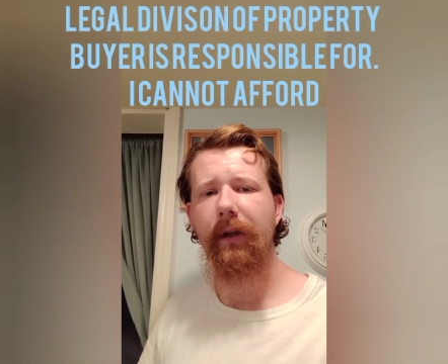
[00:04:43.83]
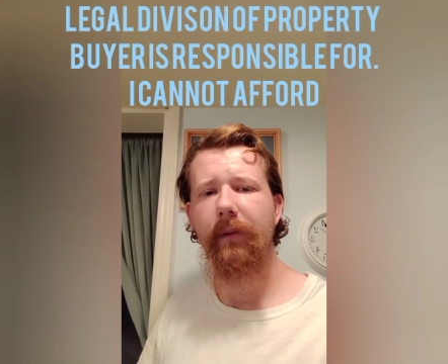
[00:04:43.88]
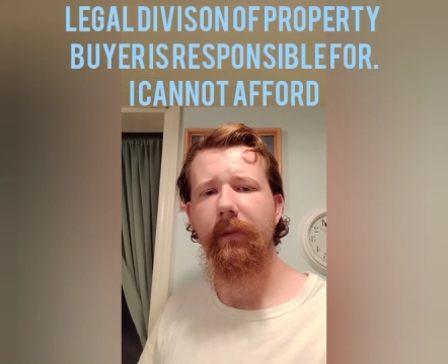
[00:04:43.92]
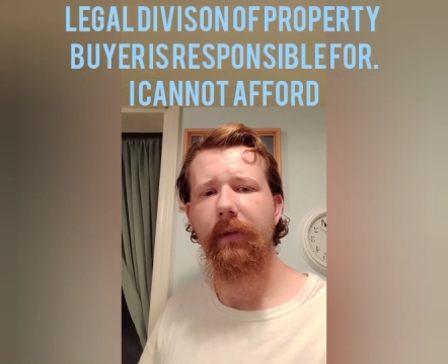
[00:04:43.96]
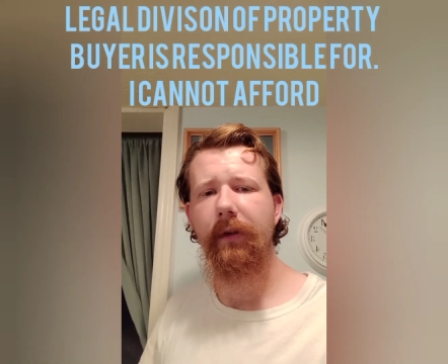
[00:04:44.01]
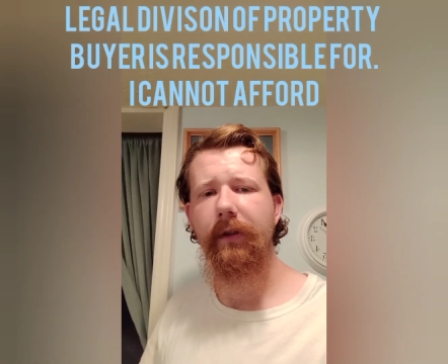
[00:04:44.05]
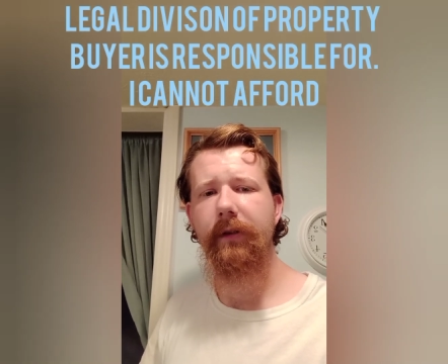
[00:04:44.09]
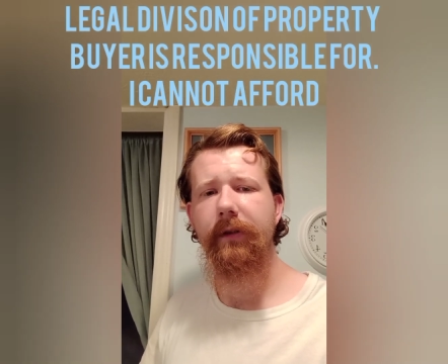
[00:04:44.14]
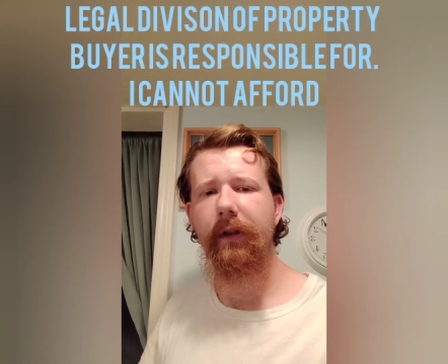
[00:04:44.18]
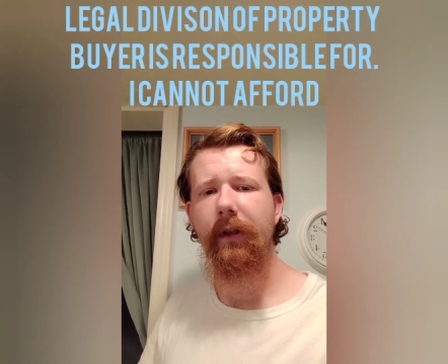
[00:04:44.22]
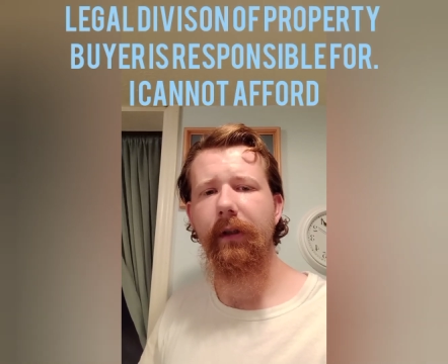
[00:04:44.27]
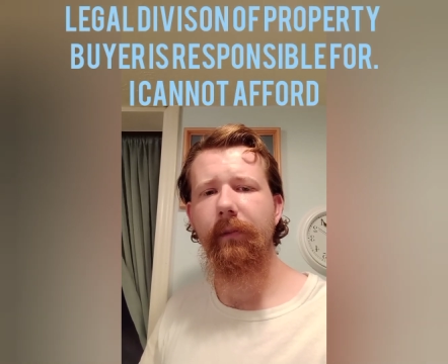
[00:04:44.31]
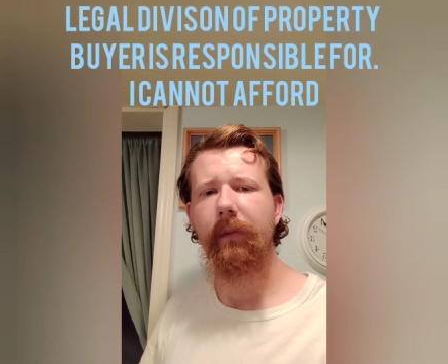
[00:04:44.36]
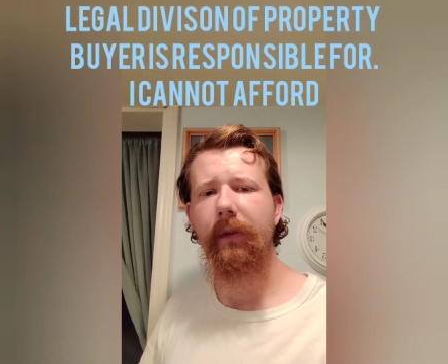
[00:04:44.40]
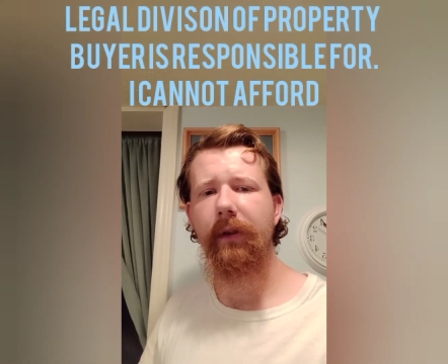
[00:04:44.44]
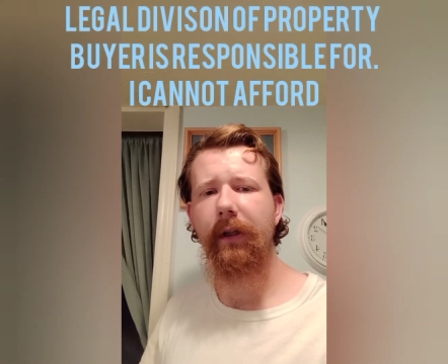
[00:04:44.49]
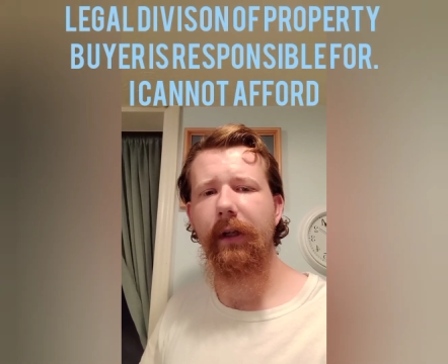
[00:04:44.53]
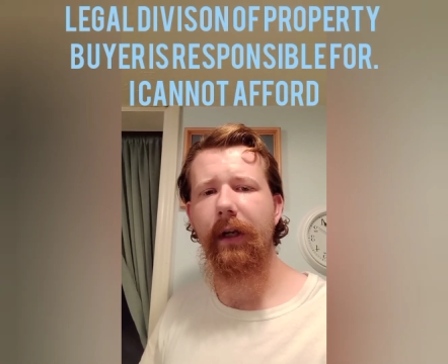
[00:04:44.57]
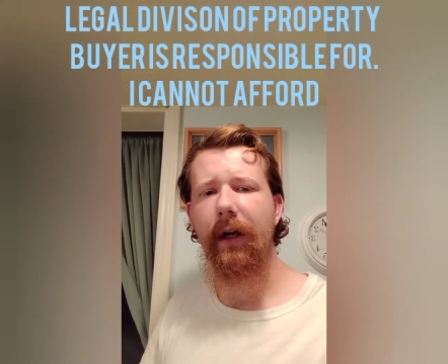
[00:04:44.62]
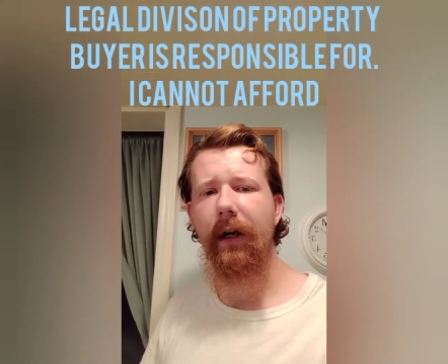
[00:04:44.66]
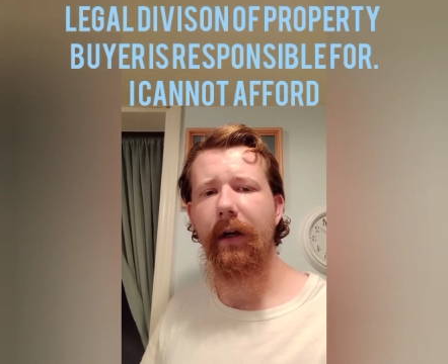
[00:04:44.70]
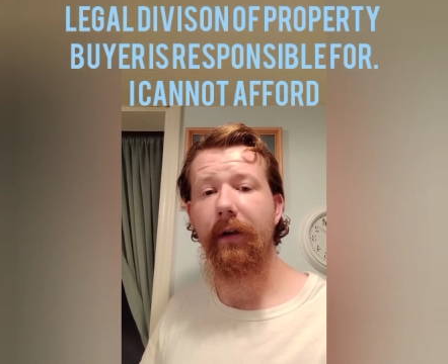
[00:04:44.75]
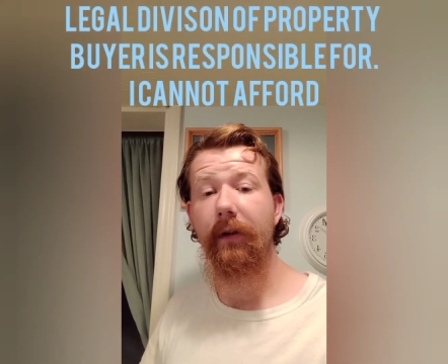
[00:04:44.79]
please give me a
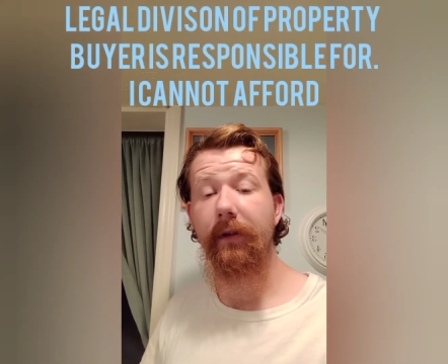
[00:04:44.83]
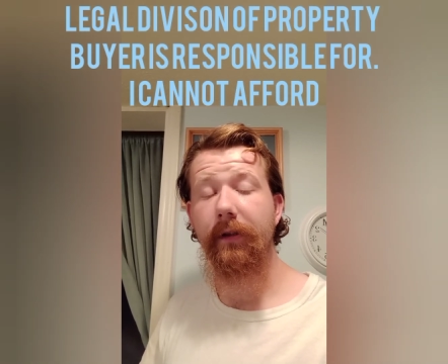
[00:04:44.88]
call at